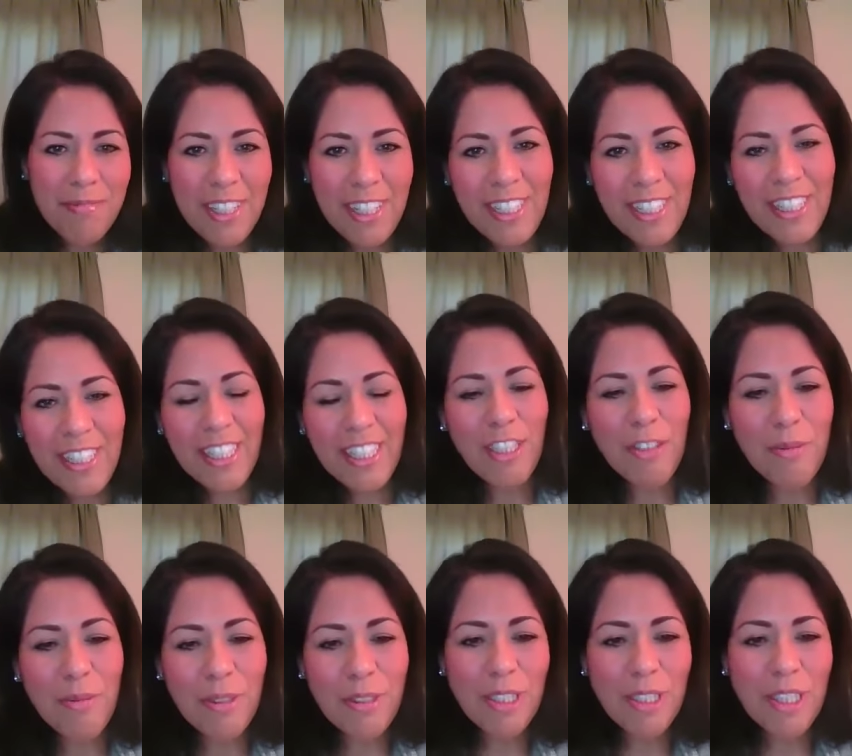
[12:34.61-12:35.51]
Anything you
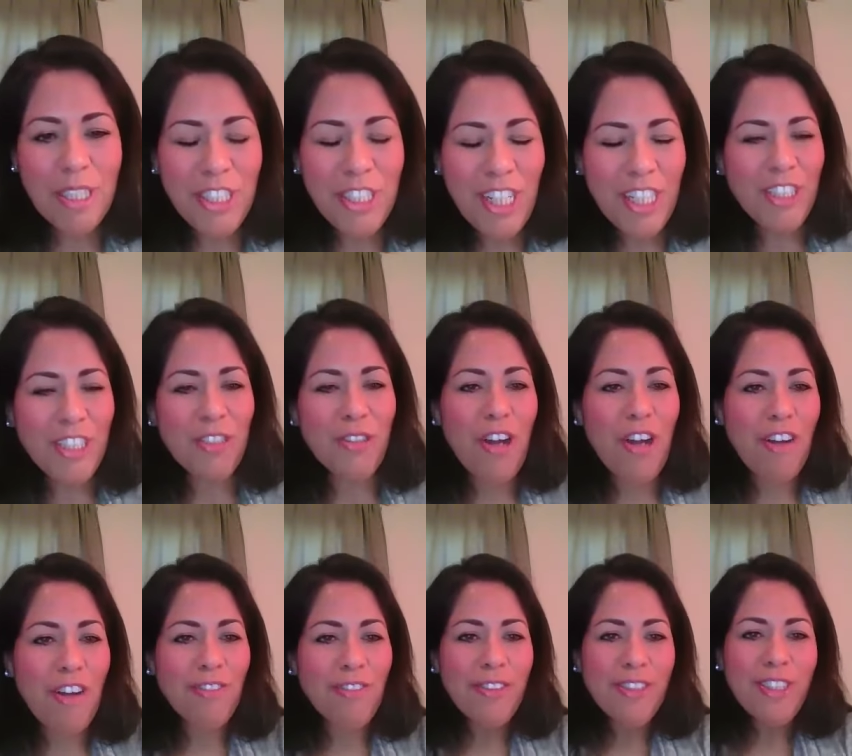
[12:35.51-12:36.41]
would suggest or
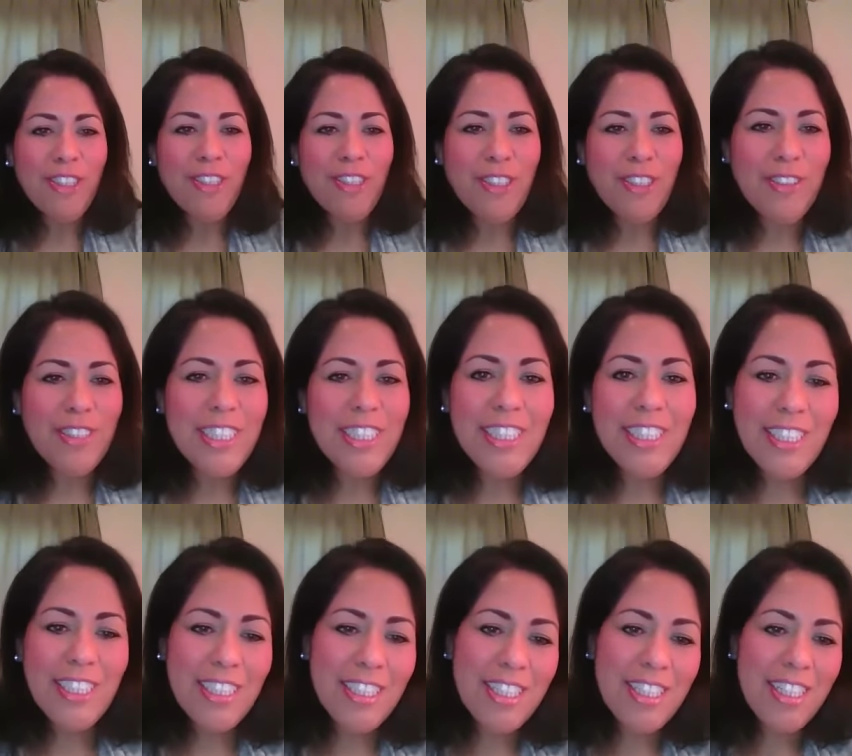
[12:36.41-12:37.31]
offer to
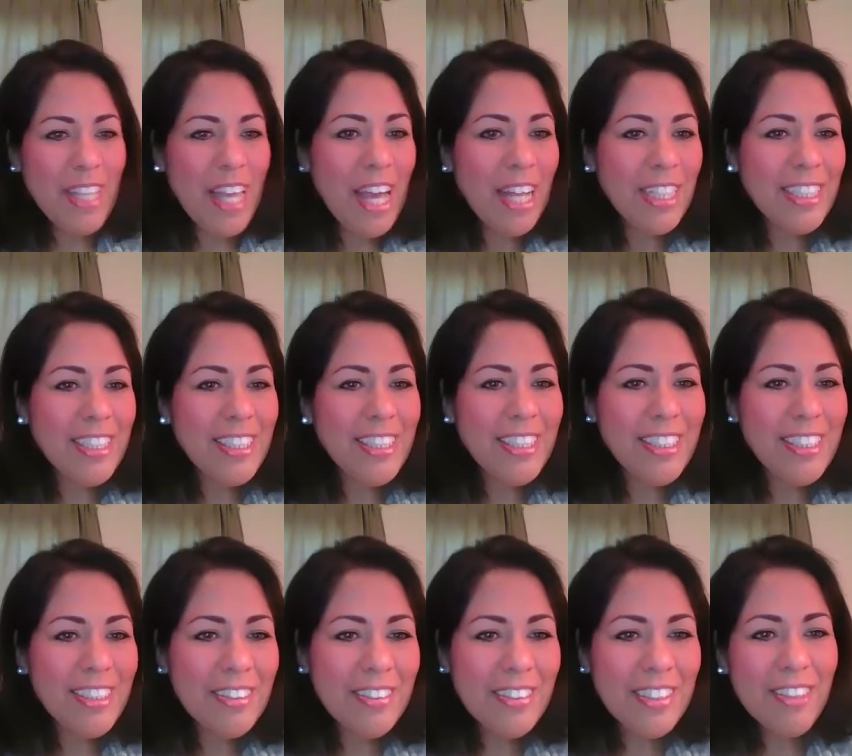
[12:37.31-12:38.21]
students, Alan?
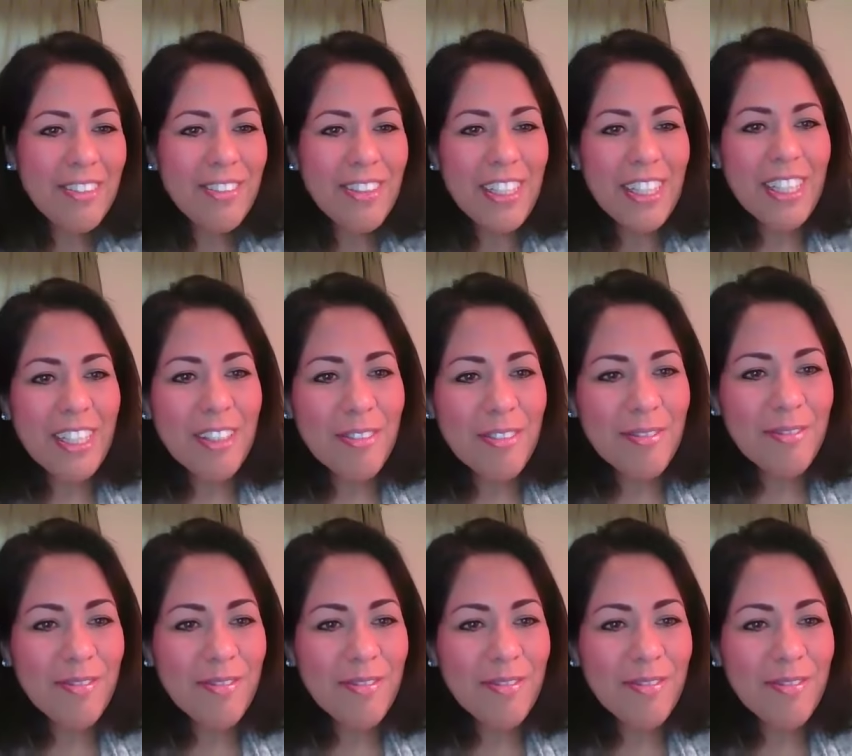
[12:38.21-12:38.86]
What do you think?